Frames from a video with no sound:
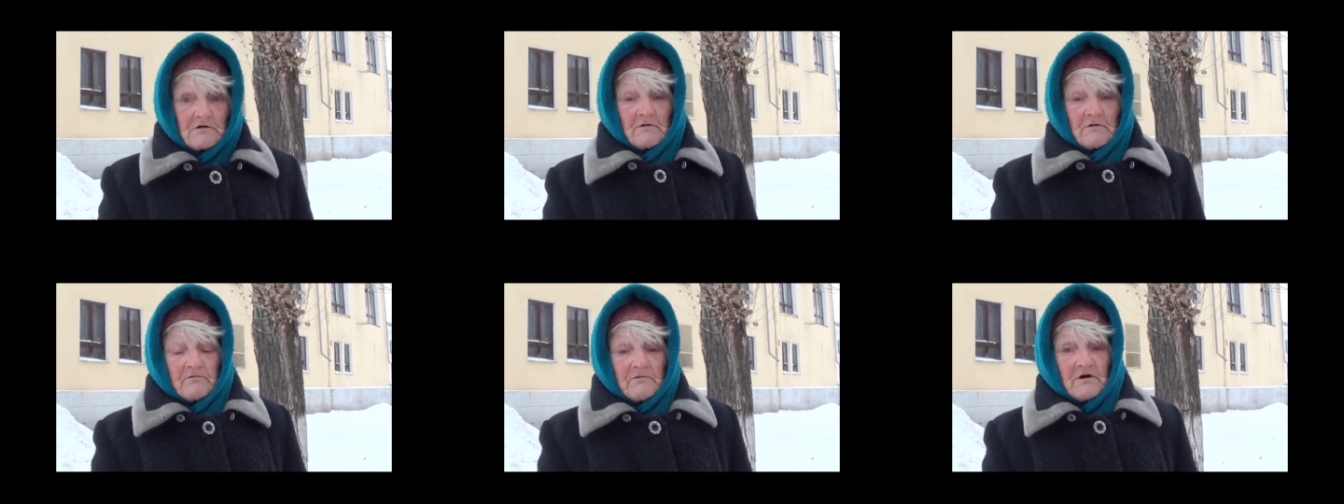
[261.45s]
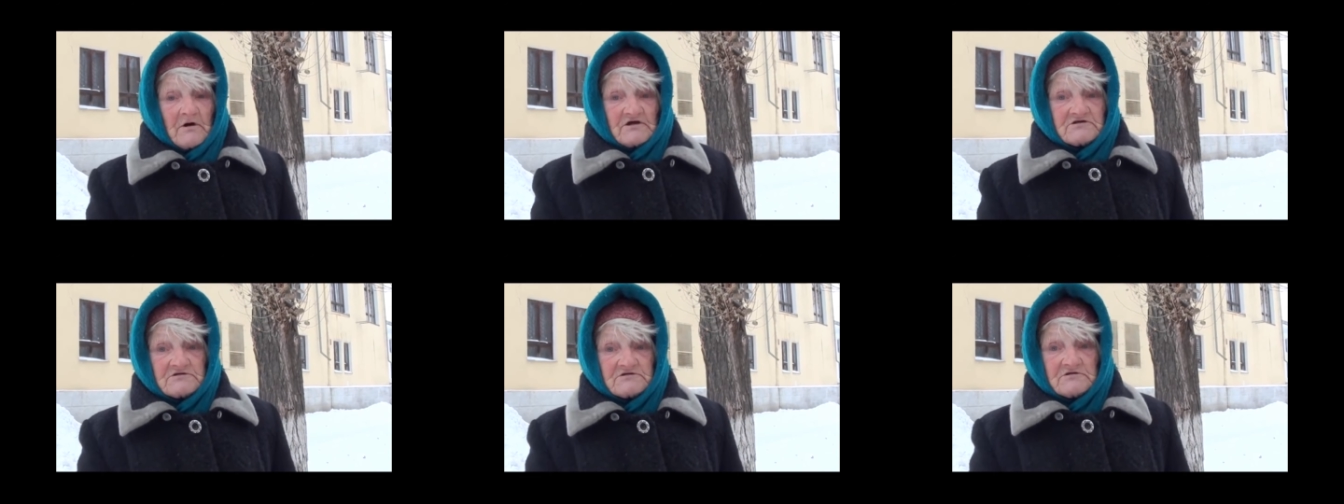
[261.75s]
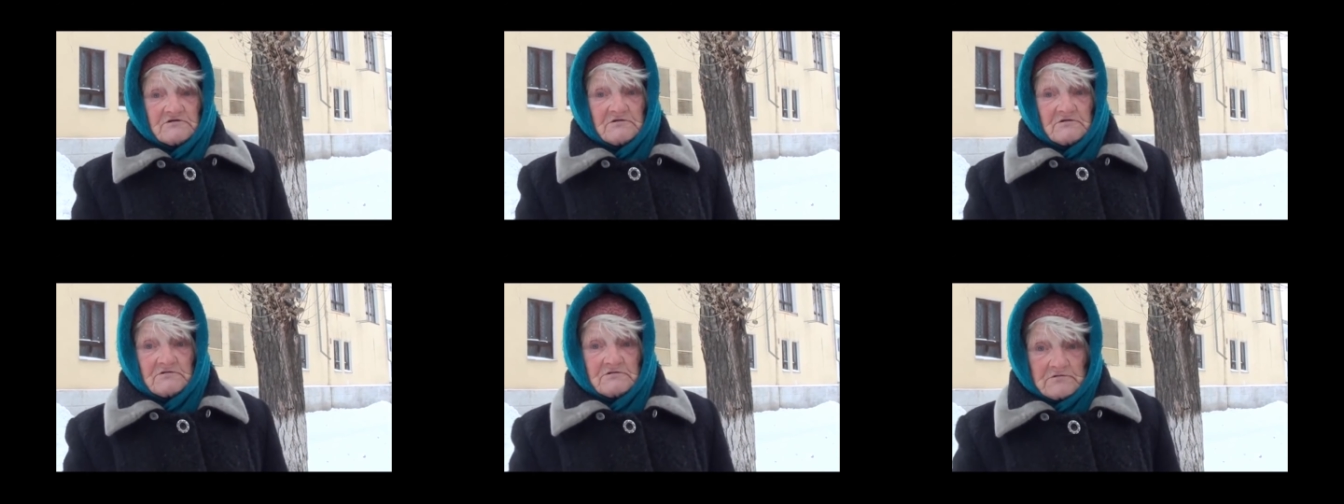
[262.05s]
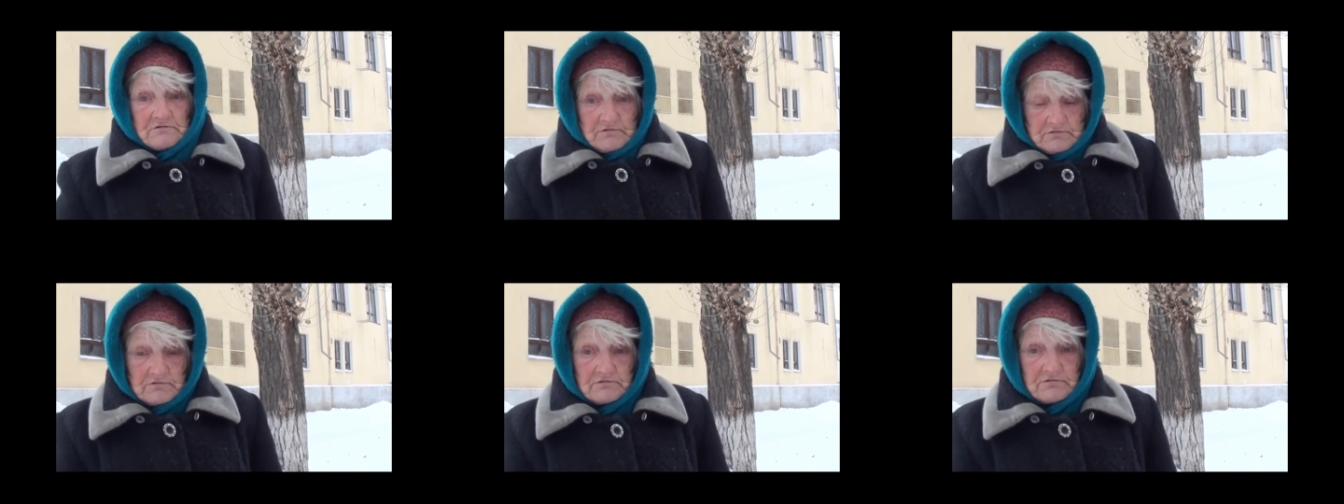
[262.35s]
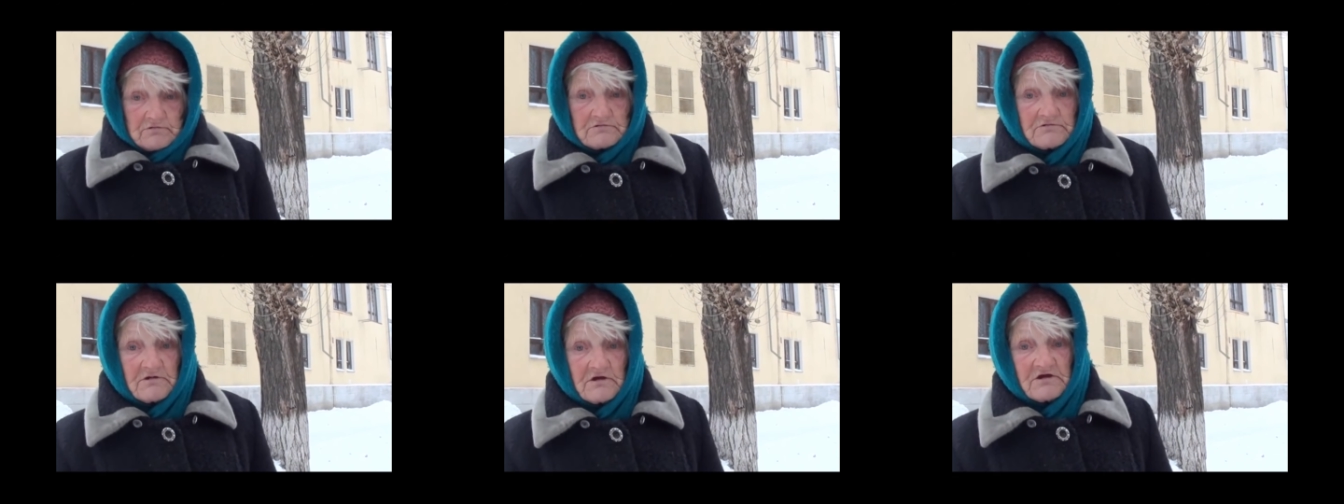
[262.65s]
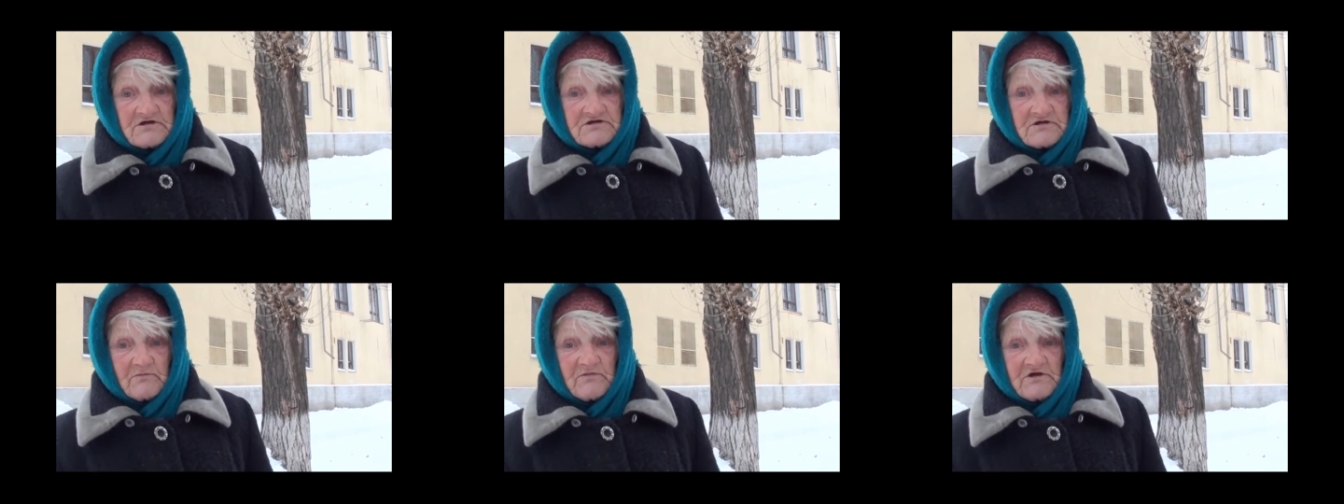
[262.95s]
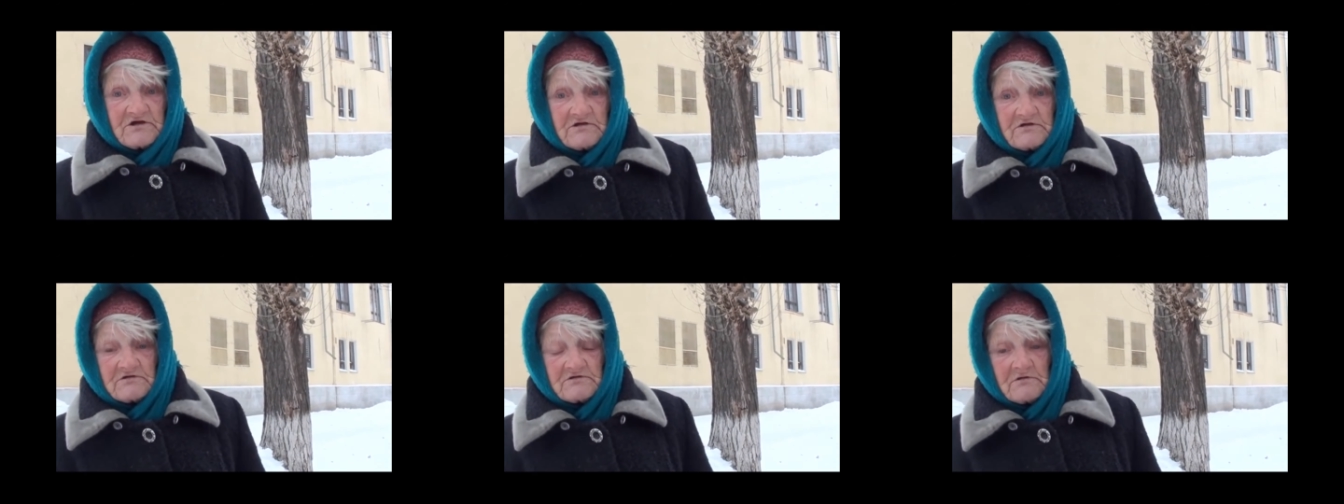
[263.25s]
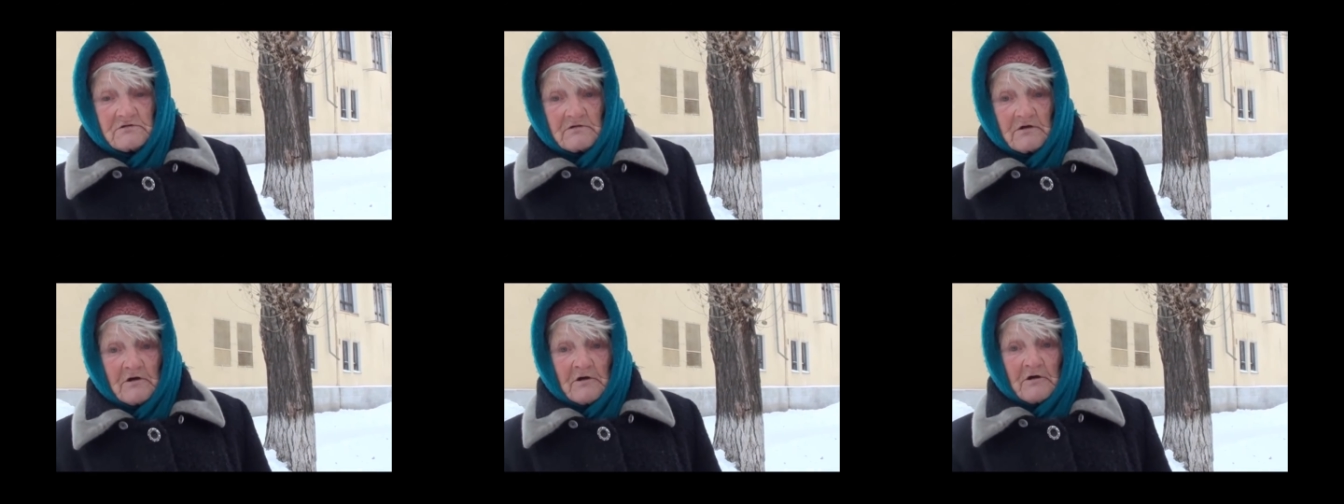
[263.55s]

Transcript: Granny: I have cold water.